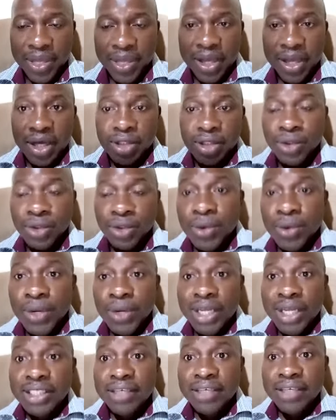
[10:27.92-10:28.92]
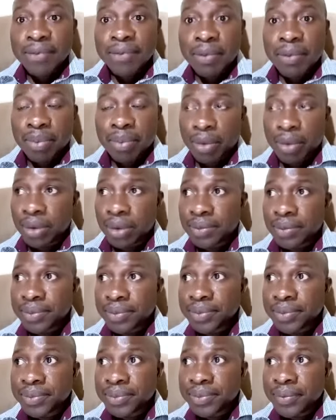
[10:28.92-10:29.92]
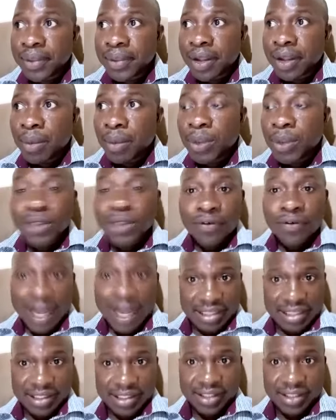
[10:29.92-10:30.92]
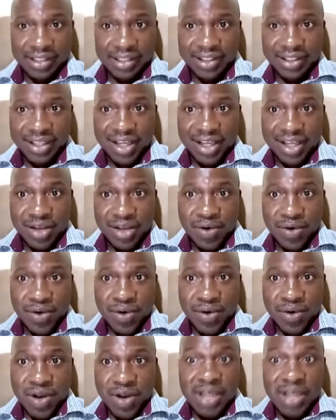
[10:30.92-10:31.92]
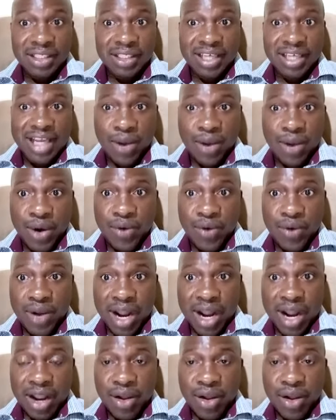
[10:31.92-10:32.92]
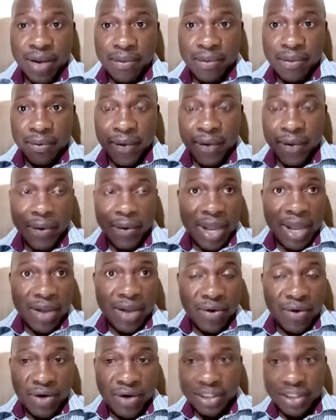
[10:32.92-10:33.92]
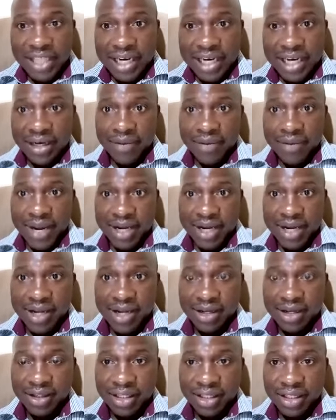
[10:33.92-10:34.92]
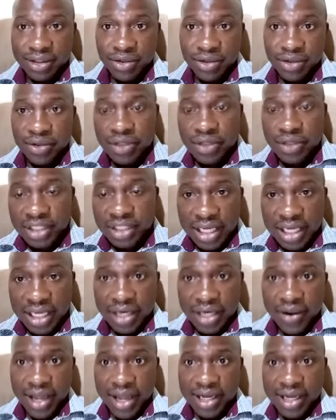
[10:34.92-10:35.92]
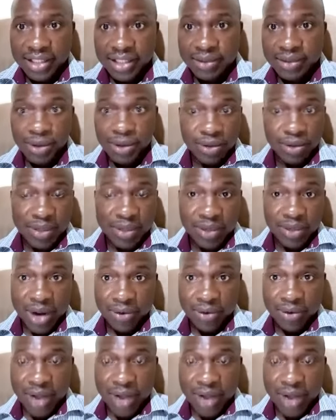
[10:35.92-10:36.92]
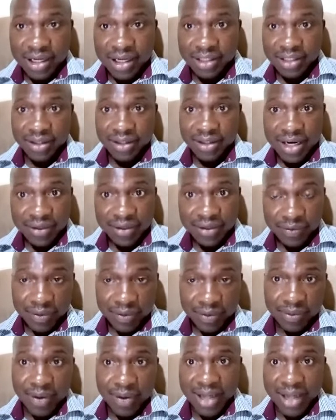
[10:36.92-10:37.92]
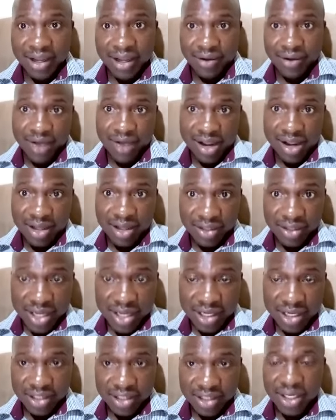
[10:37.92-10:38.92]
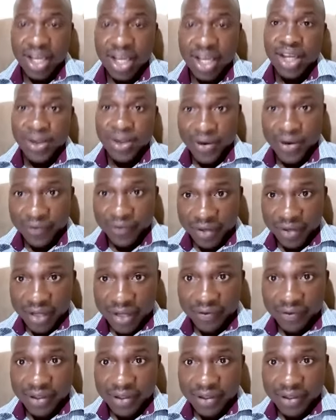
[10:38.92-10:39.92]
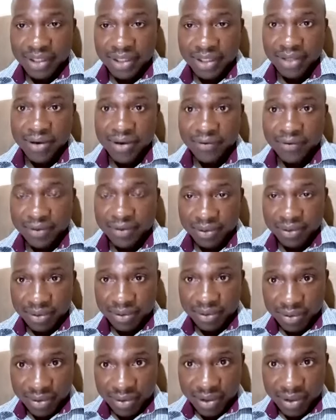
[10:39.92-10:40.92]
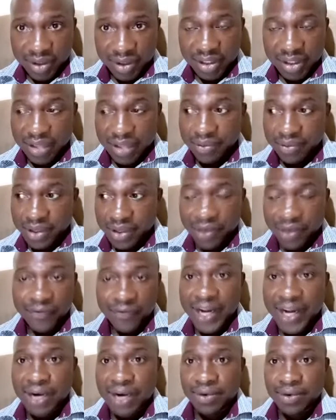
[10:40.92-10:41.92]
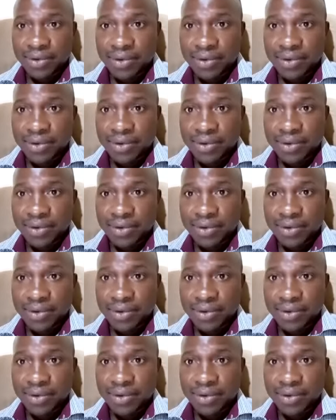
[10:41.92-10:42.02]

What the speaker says: So you realize that people, most of us, it is clear when where you don't channel your money, that you don't channel your energy, because money, how do you earn it? You earn it from working. Working is energy. You have to give something. You have to something of value.